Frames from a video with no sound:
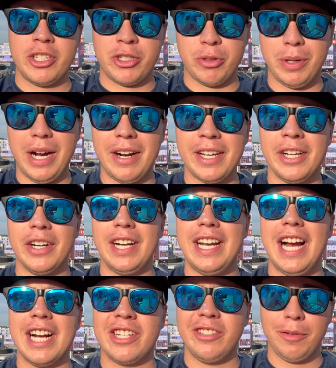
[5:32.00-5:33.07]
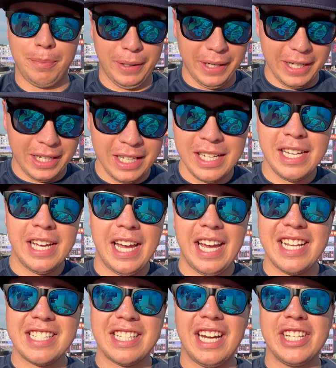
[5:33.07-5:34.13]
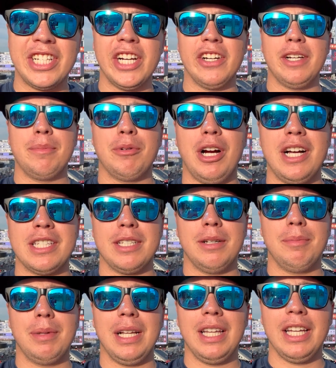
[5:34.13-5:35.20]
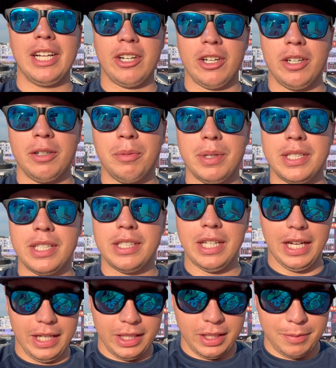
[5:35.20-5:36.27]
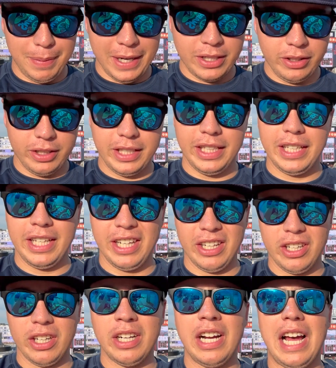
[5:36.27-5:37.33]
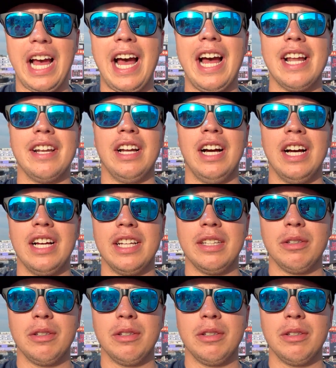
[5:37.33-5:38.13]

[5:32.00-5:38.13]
throughout here at National Park. It's got cherry blossom liquor, which is a specialty here at uh,